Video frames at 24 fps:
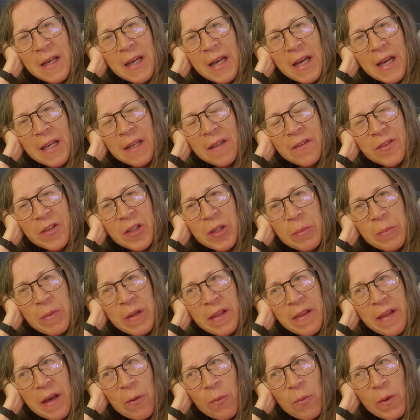And it's gonna be
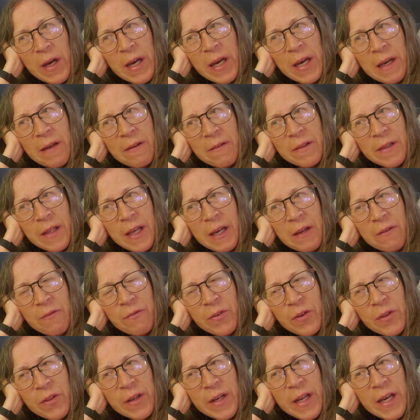that way like
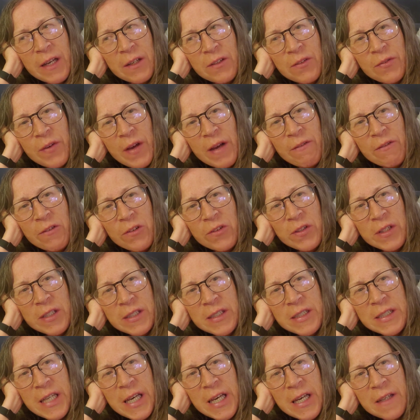for the next 5 or
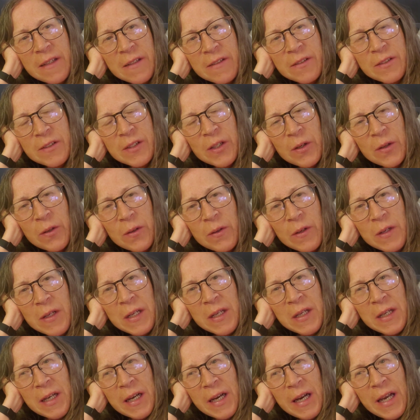6 days. So
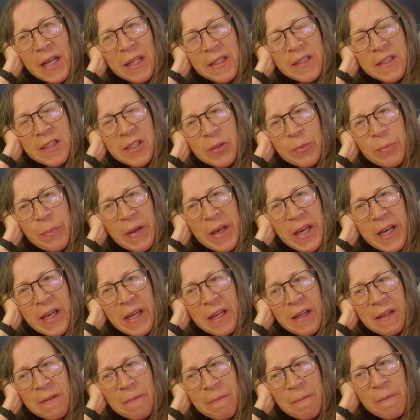I
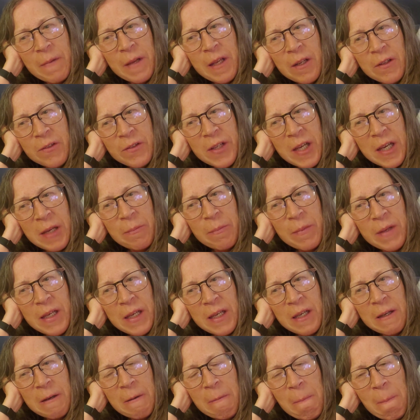anticipate it'll take
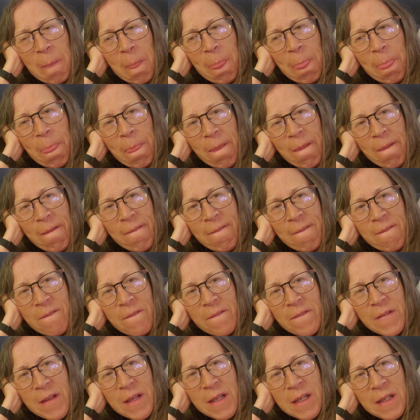me
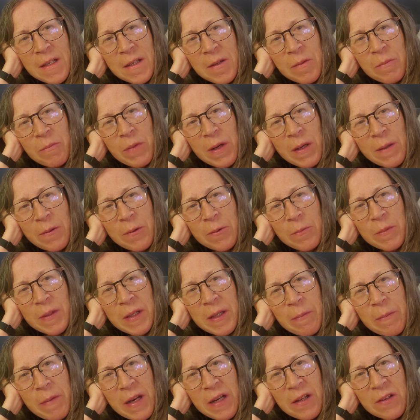
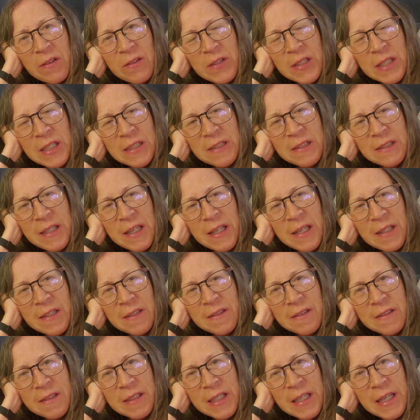probably about 6
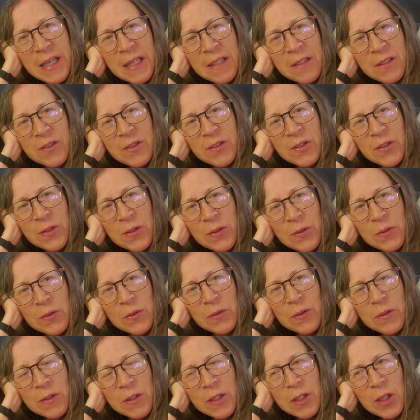days to get to
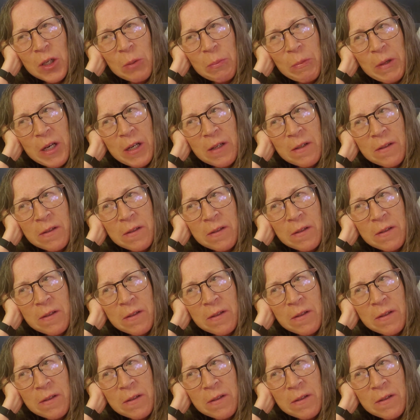Cuba.